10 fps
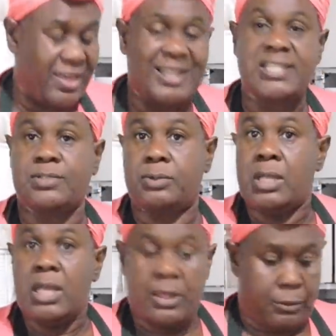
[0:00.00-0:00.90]
That is
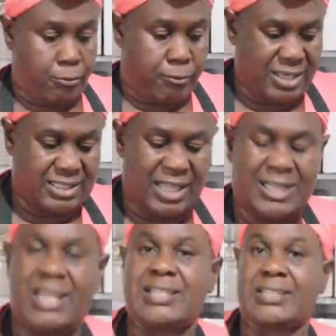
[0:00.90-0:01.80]
the rest
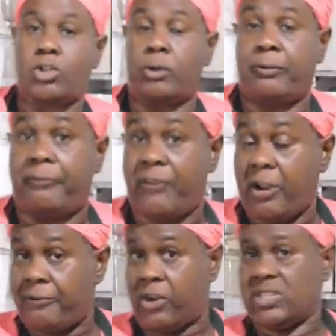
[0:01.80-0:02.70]
that is, so the
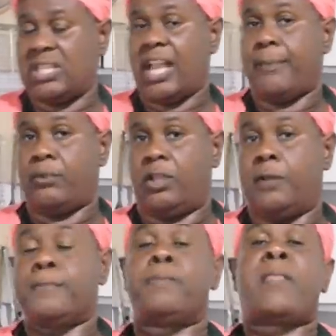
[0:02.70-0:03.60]
first, first thing I'm doing,